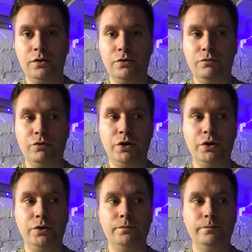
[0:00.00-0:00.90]

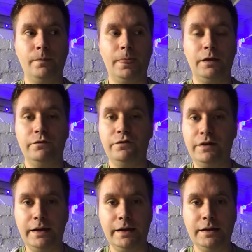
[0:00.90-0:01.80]
through
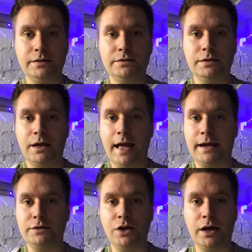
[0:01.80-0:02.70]
fears,
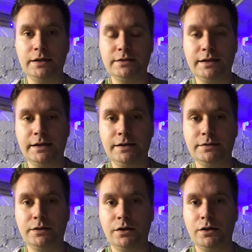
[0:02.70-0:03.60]

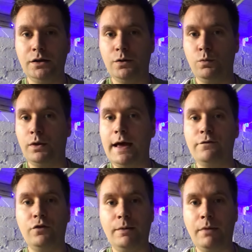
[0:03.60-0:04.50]
anxieties,
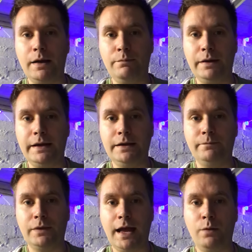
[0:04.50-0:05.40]
whatever it might be.
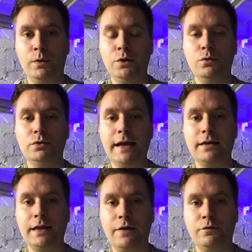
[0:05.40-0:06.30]
And we all get
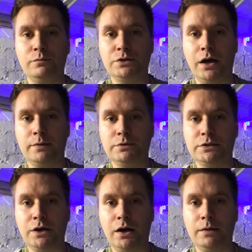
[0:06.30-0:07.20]
that from time to
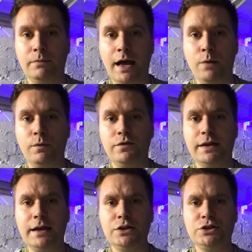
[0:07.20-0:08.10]
time. And with the
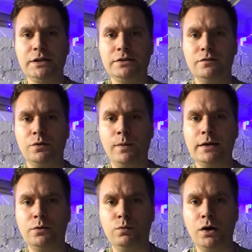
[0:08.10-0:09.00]
energies of the way
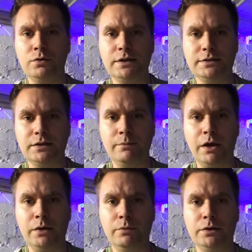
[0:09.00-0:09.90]
the world is at the
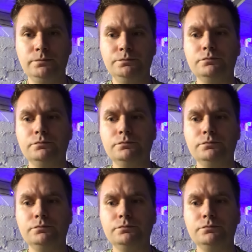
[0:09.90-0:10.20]
moment,